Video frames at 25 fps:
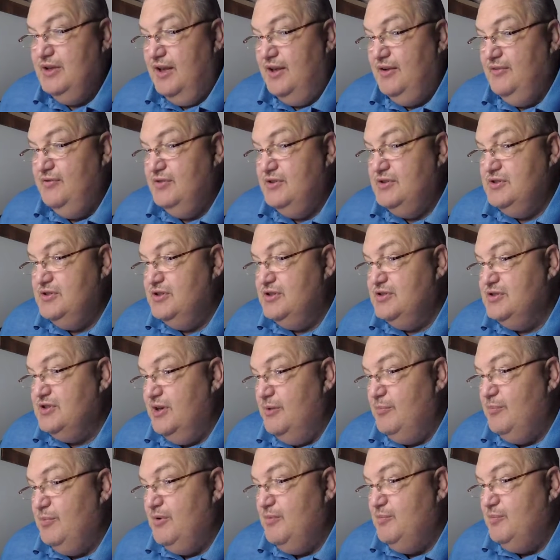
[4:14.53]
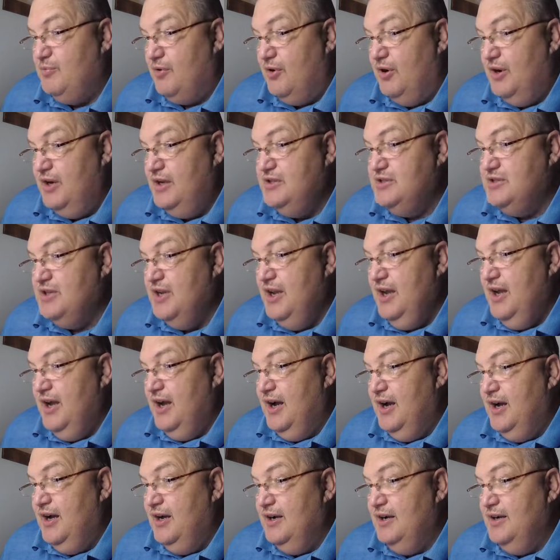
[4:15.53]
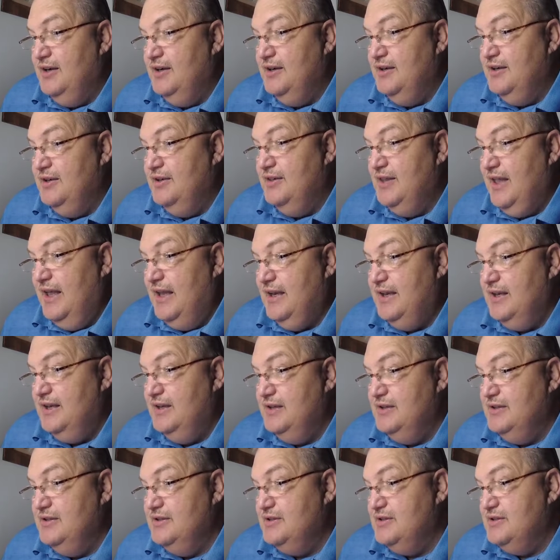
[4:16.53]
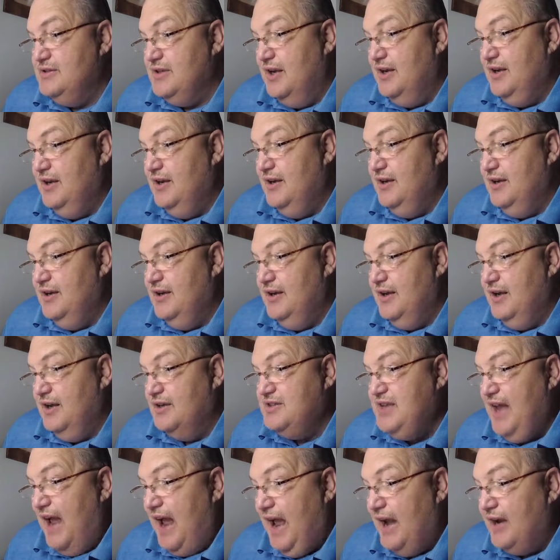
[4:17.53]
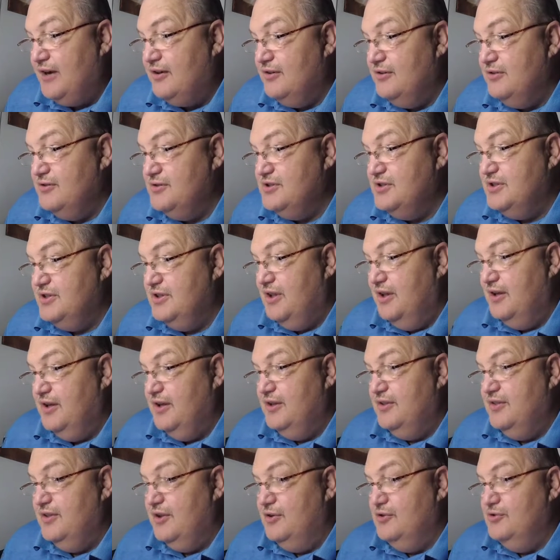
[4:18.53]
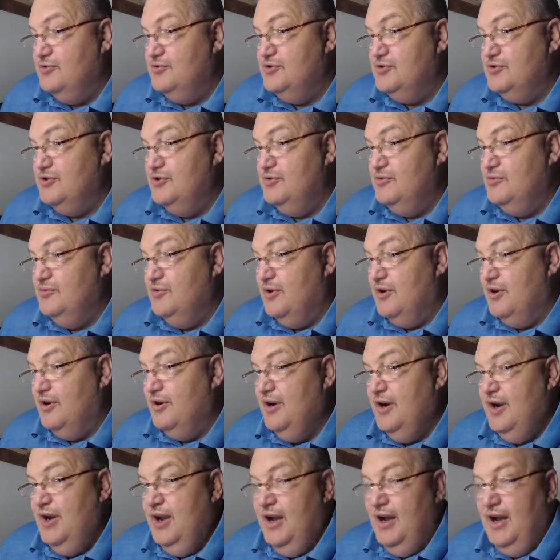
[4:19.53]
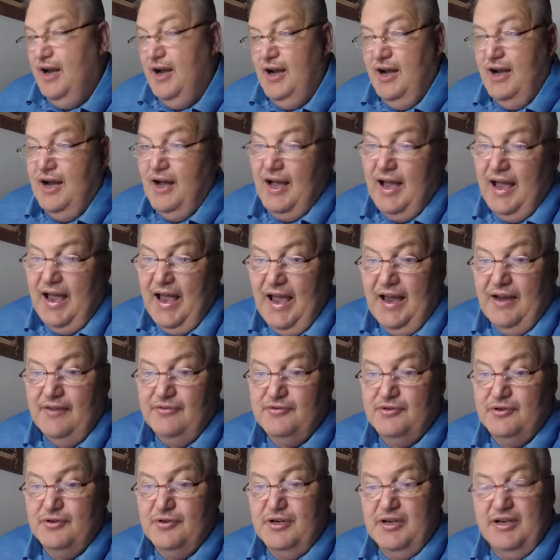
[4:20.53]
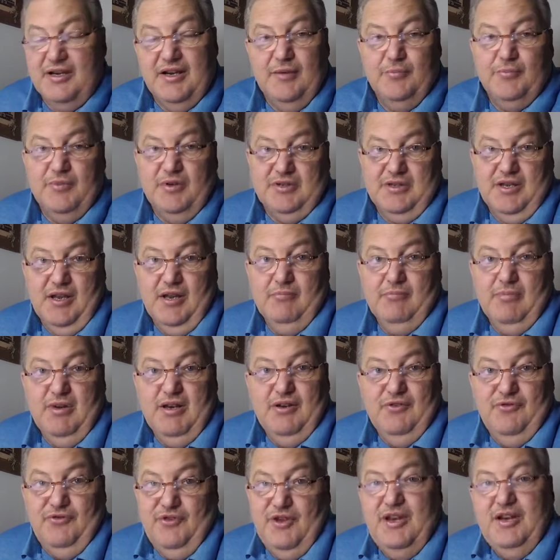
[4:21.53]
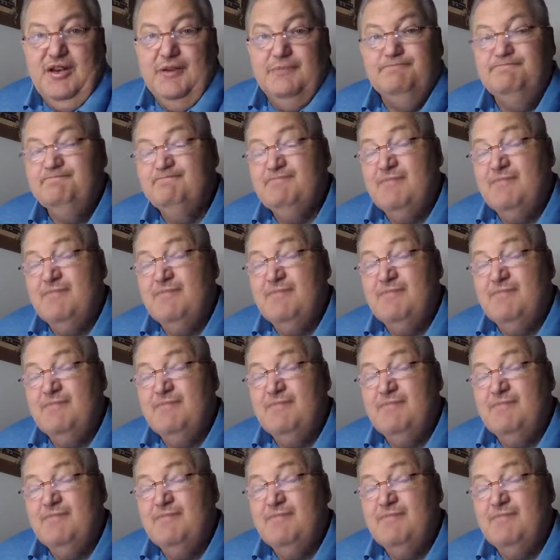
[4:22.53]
David just simply prays uh, that his uh, attackers, uh, those who were uh, after him, that they'd be defeated.